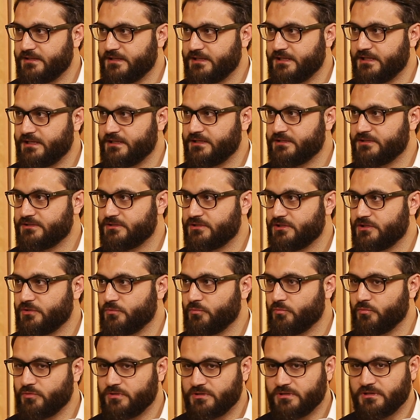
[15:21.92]
and
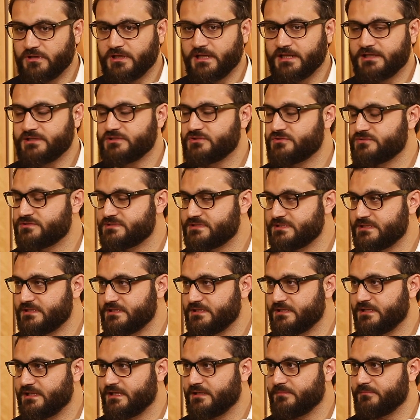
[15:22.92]
would like to
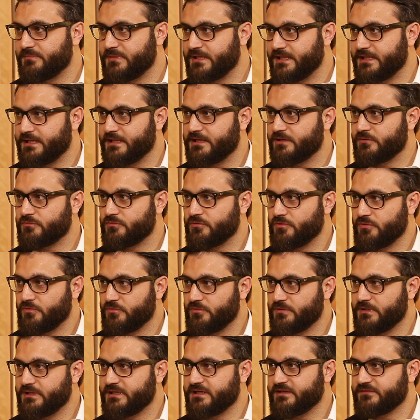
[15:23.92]
see and play a
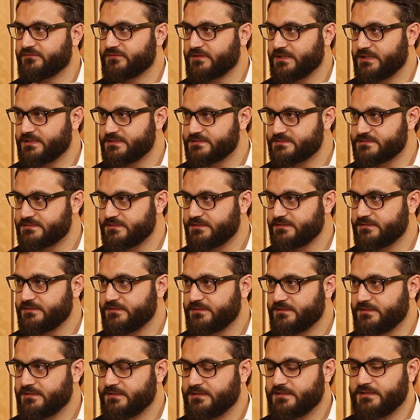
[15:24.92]
role in Afghanistan,
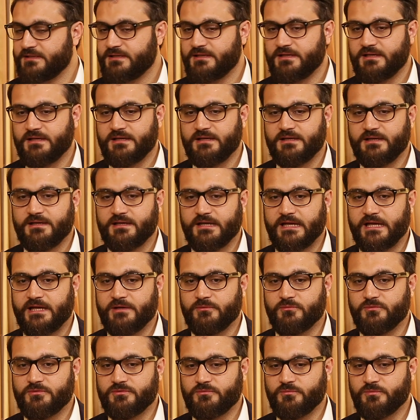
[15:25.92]

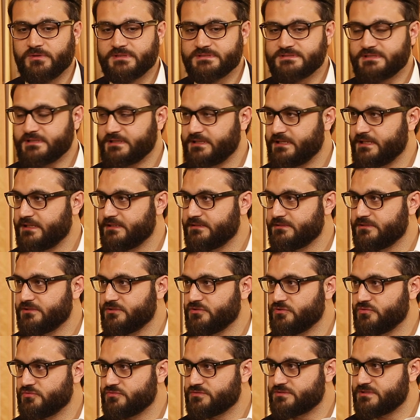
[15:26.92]
I would once again
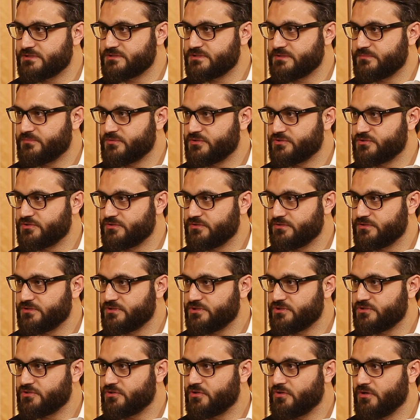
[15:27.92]
use this
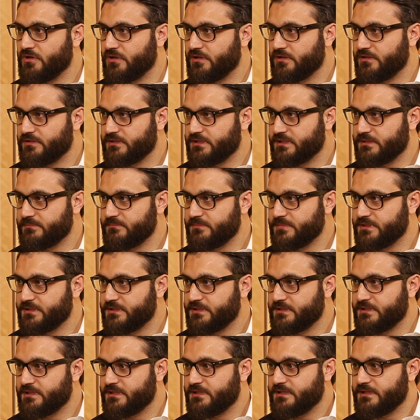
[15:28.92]
opportunity to call on them
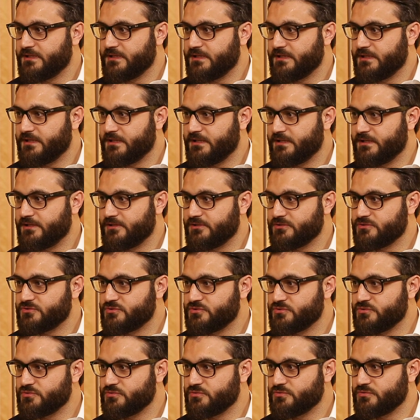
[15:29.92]

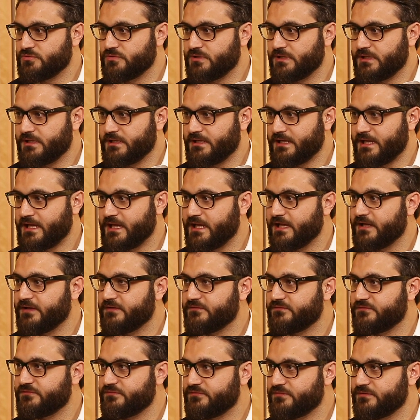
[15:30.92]
to
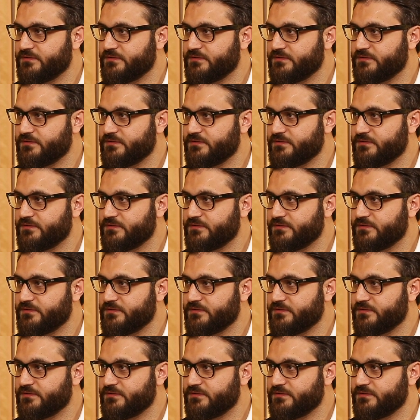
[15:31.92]
have